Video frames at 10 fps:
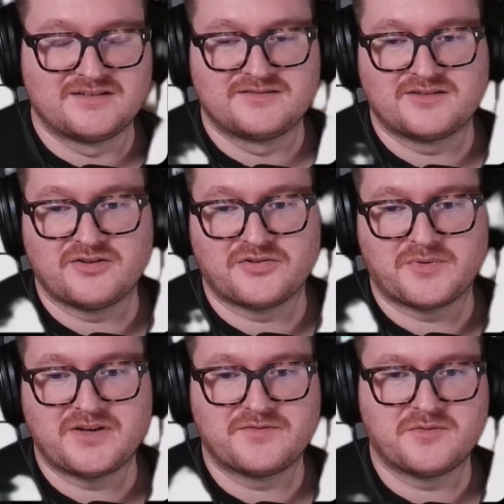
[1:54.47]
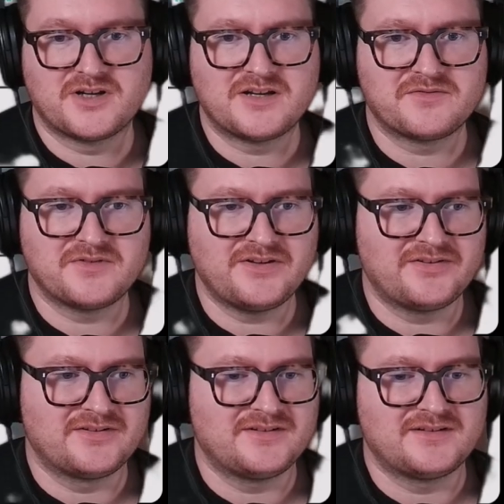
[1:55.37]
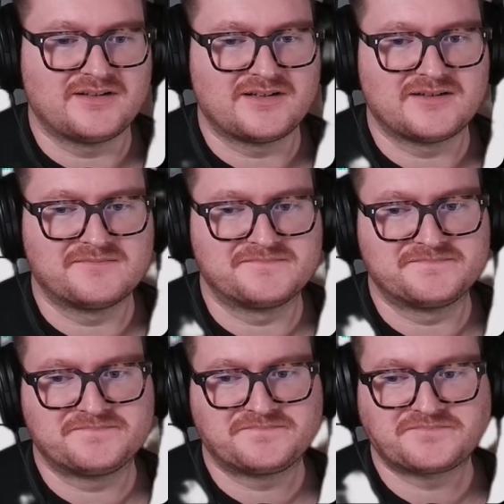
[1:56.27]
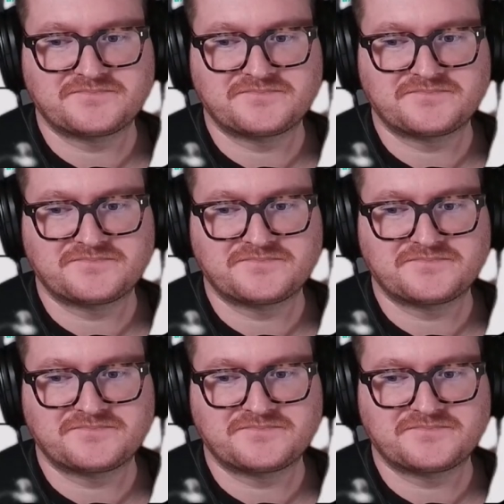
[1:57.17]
goes away for whatever reason.